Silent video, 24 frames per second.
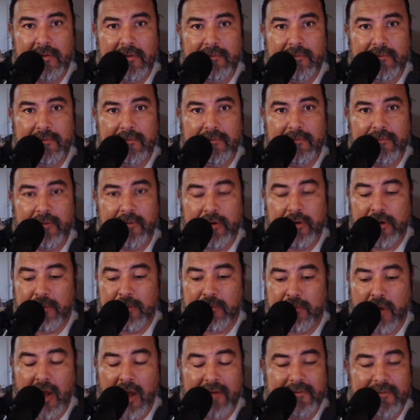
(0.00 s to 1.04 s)
for your
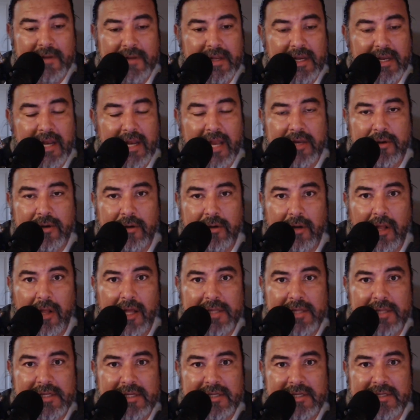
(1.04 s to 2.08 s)
profit and your
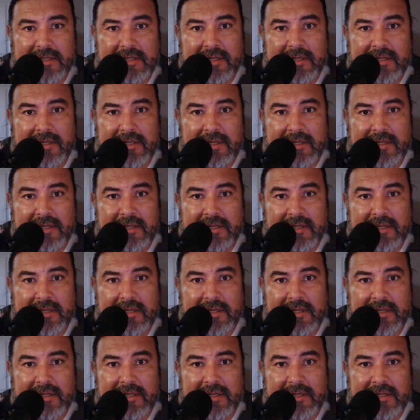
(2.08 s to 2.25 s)
losses.